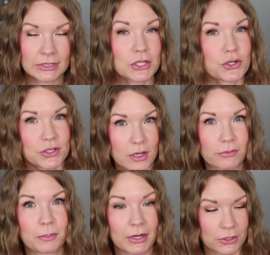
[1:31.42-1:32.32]
get
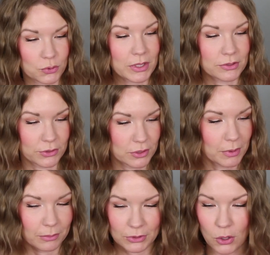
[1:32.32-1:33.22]
yourself a pair of tweezers to
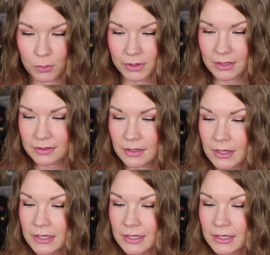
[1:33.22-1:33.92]
be able to open this.